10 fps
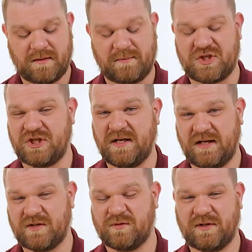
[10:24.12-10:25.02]
Their
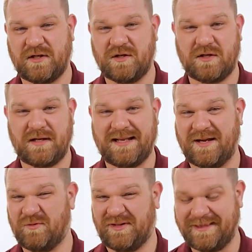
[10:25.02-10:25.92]
machining is really good, and
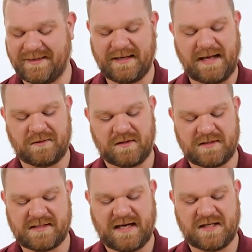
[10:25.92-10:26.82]
they really think out their
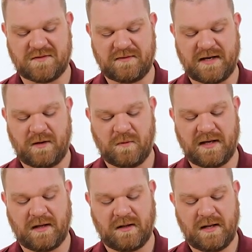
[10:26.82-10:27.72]
designs very
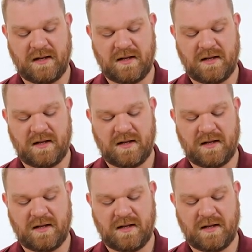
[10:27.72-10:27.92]
well.